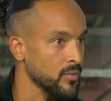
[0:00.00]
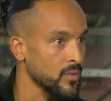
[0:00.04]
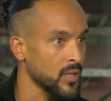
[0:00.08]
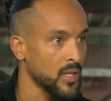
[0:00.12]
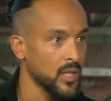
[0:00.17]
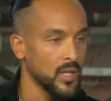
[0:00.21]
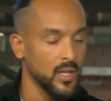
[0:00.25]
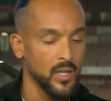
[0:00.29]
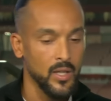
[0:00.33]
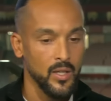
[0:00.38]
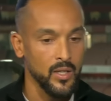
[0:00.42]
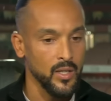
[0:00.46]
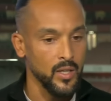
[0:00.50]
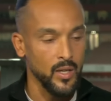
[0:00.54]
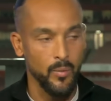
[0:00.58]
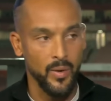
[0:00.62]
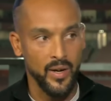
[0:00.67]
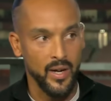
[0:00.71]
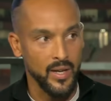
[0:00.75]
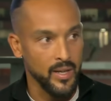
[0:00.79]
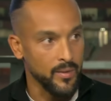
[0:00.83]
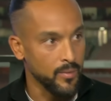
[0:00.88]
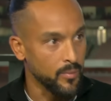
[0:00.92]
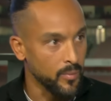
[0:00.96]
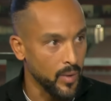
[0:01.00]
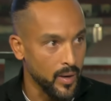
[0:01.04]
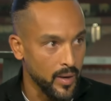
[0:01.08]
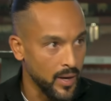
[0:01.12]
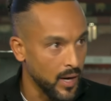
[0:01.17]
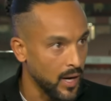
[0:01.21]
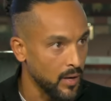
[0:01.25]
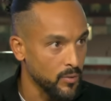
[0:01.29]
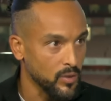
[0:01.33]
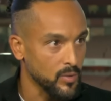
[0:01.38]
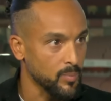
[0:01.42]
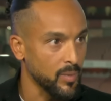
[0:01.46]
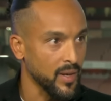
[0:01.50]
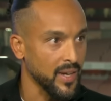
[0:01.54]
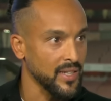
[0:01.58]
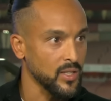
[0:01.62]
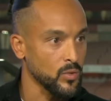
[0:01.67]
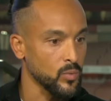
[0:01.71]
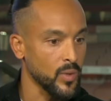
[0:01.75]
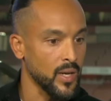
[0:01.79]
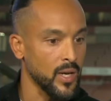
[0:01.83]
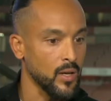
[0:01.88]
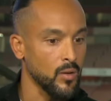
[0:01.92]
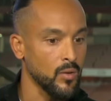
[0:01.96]
And, you know, when I was playing
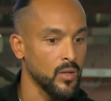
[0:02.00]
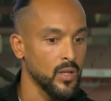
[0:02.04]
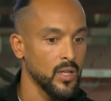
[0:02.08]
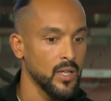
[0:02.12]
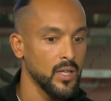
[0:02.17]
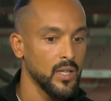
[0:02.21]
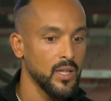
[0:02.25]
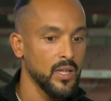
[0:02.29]
as well,